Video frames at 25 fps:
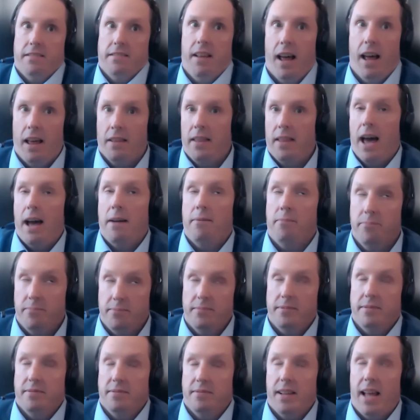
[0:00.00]
that
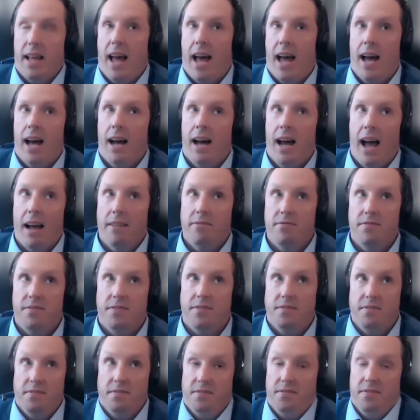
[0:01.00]

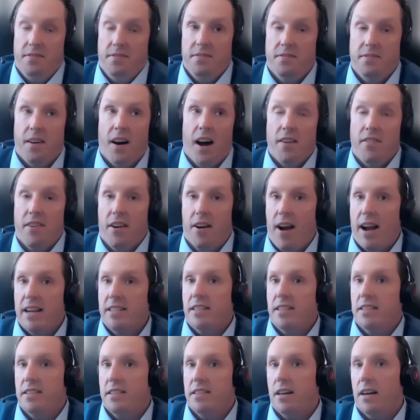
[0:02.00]
5-year
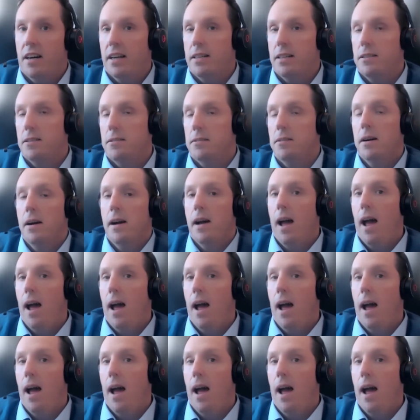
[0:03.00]
asset cycle